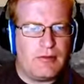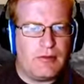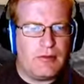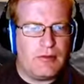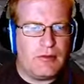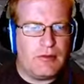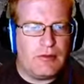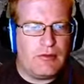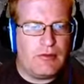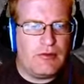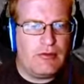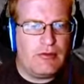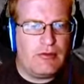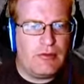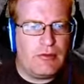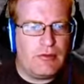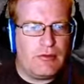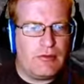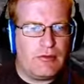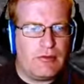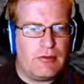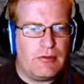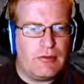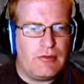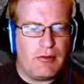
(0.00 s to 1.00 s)
One, two,
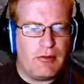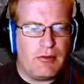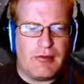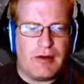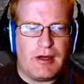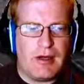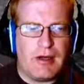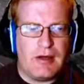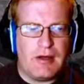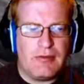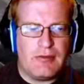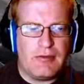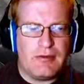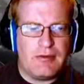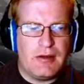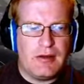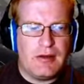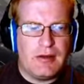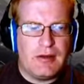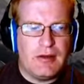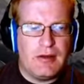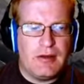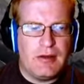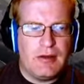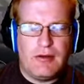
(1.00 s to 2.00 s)
three, four, five.
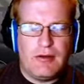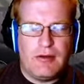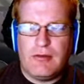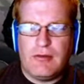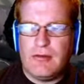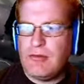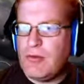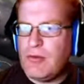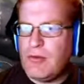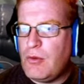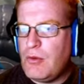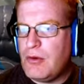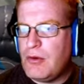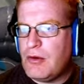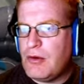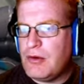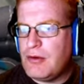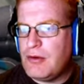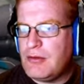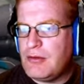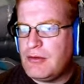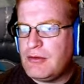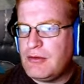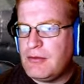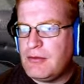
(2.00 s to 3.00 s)

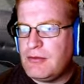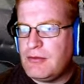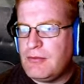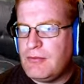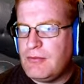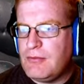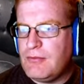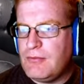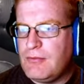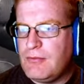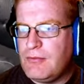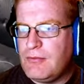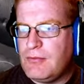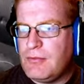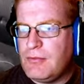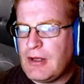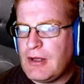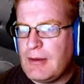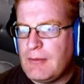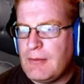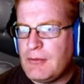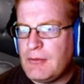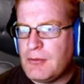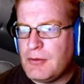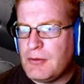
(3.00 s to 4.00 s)
Four
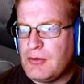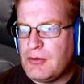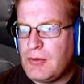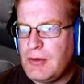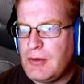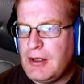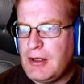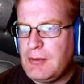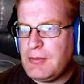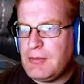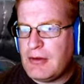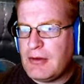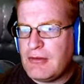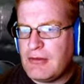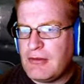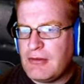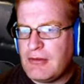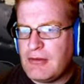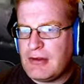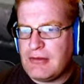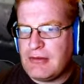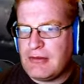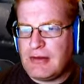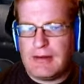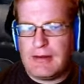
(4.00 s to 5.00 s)
times one twenty plus
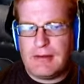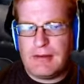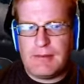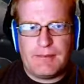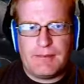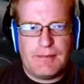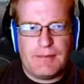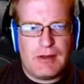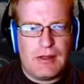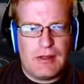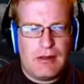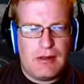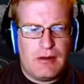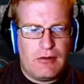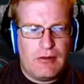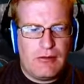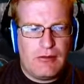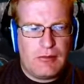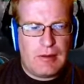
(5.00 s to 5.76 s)
sixty. So